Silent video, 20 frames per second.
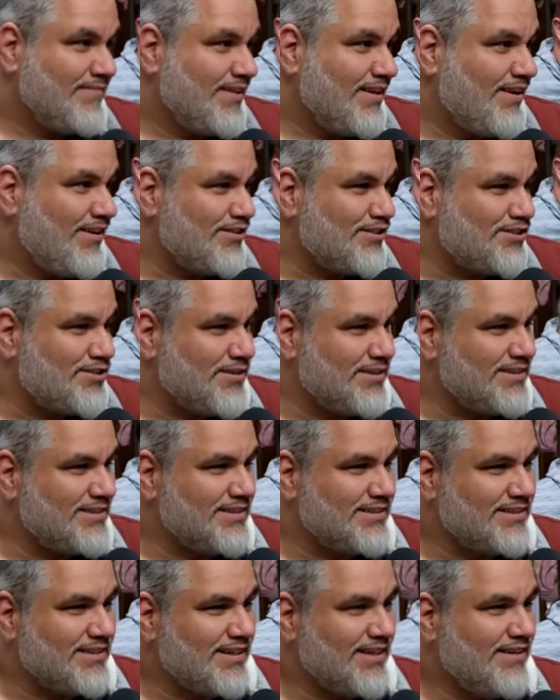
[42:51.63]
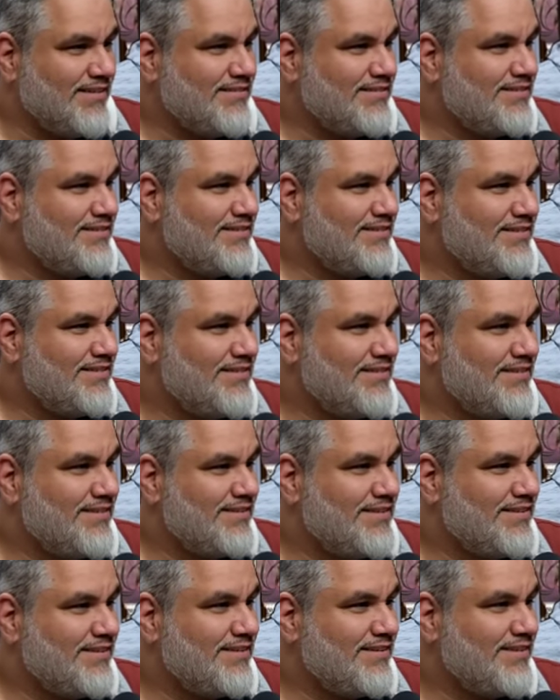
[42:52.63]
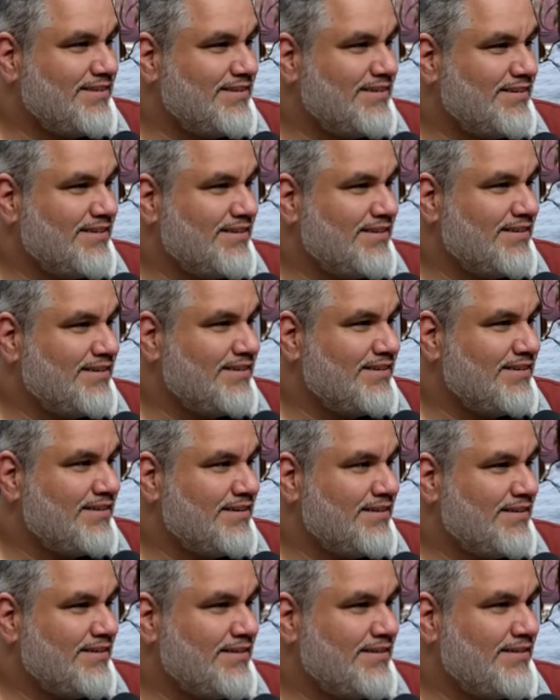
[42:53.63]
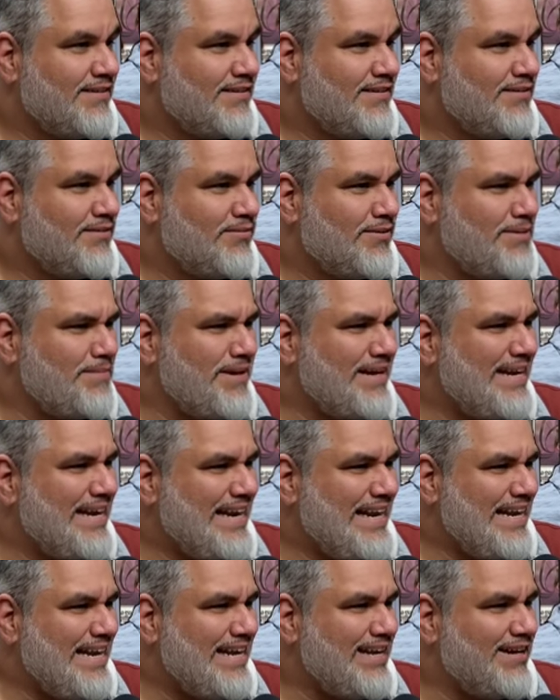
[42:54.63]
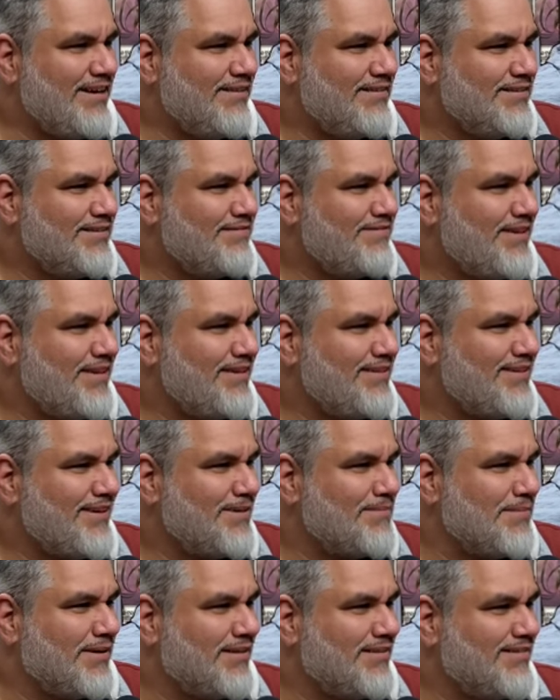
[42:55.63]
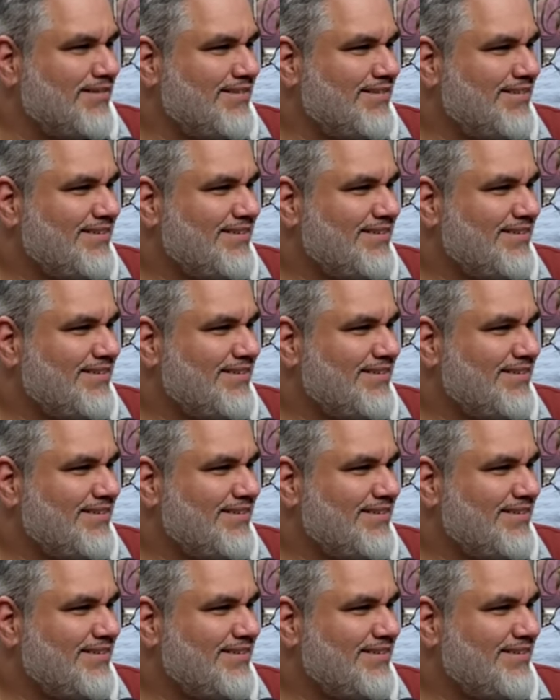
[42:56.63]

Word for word: Hard choices, you know? I don't really need to draw a card. Right? What do you mean need? What the fuck are you talking about?